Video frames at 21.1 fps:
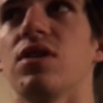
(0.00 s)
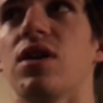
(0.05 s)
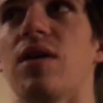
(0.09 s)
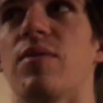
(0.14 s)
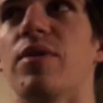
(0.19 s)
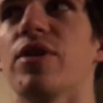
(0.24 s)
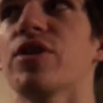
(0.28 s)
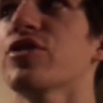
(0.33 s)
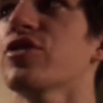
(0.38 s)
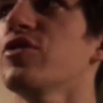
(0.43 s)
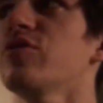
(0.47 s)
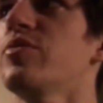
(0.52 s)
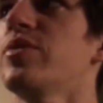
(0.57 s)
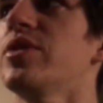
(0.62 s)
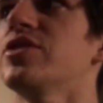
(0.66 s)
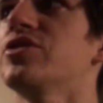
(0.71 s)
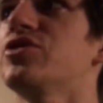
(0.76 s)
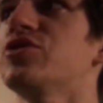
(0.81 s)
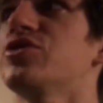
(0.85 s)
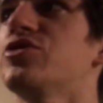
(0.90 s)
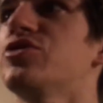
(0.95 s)
I better go to
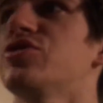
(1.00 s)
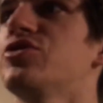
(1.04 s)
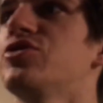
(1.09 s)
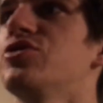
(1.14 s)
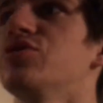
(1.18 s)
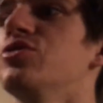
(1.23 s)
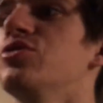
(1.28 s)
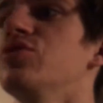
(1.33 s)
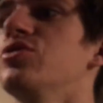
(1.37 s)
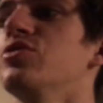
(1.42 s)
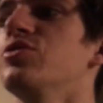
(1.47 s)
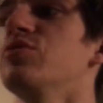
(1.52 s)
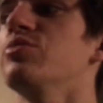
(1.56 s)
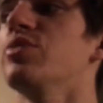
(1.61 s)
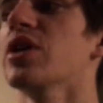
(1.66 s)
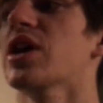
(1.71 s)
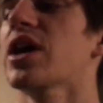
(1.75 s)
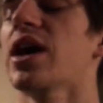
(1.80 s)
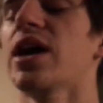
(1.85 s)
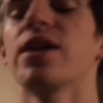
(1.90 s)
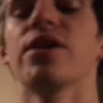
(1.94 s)
bed soon.
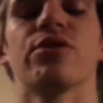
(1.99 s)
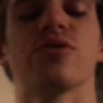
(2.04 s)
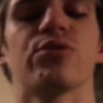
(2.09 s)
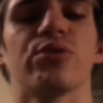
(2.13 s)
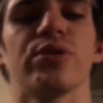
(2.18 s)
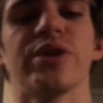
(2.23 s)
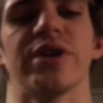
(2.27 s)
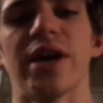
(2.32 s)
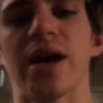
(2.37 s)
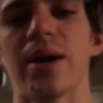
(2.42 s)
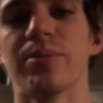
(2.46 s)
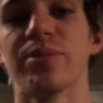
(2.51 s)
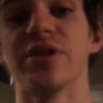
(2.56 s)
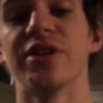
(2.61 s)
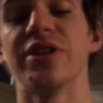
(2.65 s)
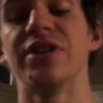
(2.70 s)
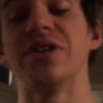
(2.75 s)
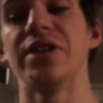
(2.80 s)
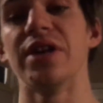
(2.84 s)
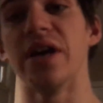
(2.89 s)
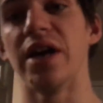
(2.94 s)
But kind of to recap the
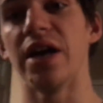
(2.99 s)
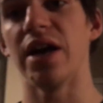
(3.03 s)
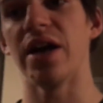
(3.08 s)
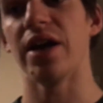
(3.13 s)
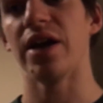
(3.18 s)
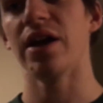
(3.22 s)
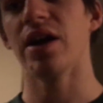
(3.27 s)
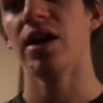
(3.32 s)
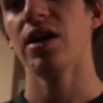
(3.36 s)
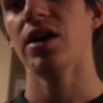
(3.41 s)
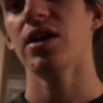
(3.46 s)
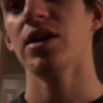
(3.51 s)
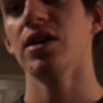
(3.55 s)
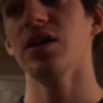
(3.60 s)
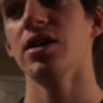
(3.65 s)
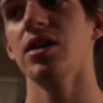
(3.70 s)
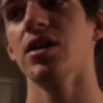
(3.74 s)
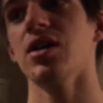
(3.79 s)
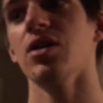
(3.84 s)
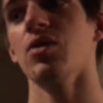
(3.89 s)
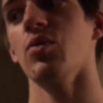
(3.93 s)
day,
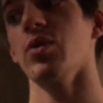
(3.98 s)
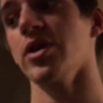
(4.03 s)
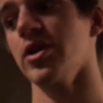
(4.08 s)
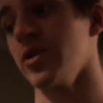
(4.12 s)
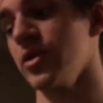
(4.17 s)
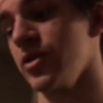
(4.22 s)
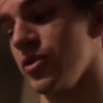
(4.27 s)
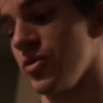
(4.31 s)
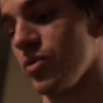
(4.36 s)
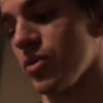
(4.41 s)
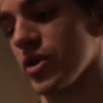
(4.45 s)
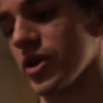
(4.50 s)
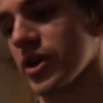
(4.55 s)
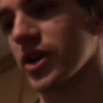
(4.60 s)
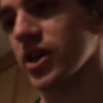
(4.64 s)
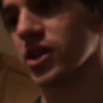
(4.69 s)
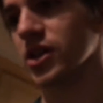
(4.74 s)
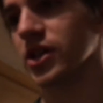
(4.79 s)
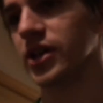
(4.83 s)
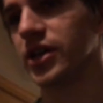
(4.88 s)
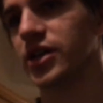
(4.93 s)
went into work
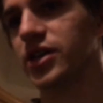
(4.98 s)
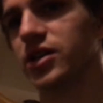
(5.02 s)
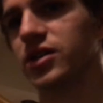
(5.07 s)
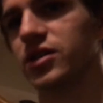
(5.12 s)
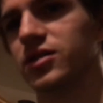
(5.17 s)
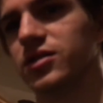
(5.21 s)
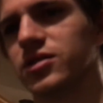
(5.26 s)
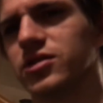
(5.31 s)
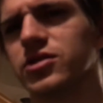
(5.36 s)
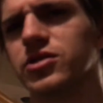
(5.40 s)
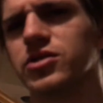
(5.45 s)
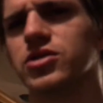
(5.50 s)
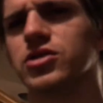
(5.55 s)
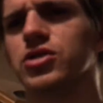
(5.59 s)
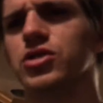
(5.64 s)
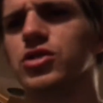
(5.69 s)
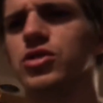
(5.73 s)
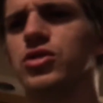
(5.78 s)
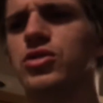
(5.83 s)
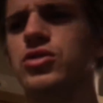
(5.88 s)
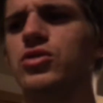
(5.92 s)
at like
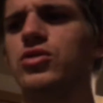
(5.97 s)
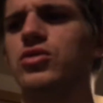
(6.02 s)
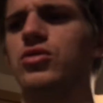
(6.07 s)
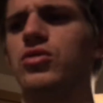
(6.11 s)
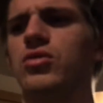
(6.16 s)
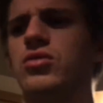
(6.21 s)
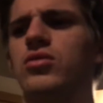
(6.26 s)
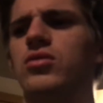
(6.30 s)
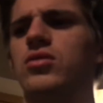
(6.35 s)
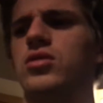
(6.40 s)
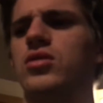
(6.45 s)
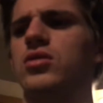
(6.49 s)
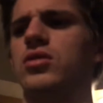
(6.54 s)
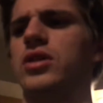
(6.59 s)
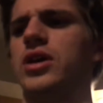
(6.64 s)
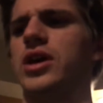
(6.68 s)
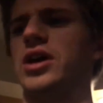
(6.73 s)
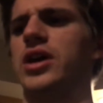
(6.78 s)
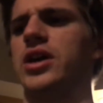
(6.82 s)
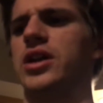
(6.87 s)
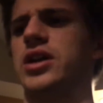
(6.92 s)
2,
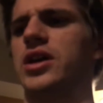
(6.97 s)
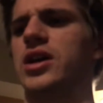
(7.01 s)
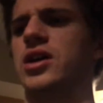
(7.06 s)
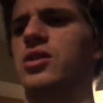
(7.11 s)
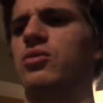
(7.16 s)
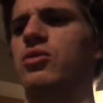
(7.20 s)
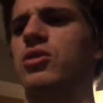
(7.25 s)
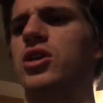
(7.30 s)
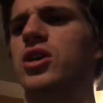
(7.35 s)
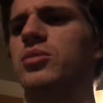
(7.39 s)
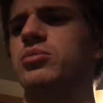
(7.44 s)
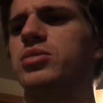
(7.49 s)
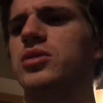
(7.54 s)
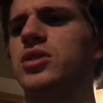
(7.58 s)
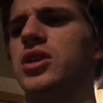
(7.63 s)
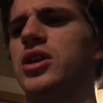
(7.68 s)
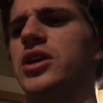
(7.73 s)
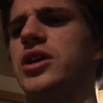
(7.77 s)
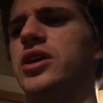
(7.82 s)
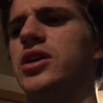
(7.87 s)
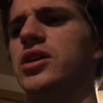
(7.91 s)
and I kind of woke up
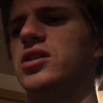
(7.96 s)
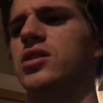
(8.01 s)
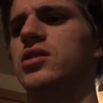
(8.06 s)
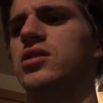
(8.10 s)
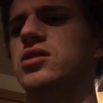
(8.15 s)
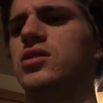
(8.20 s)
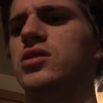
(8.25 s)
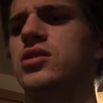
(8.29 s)
late.